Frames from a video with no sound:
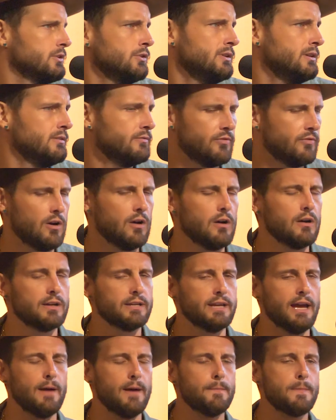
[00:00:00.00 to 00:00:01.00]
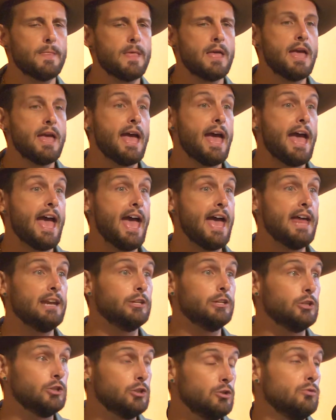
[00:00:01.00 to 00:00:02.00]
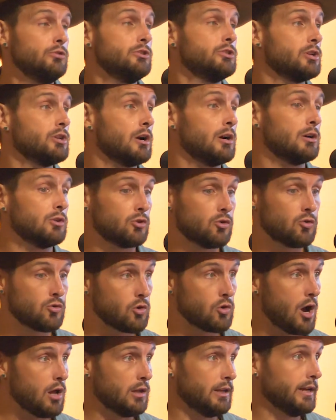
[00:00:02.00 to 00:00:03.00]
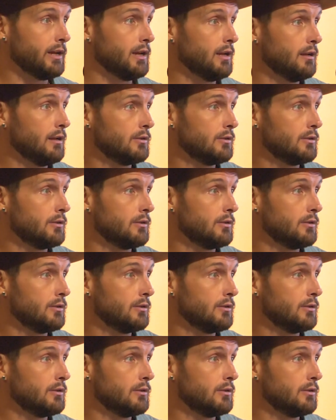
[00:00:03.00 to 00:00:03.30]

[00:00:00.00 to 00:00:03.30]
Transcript: You didn't fall, yeah. And you start crawling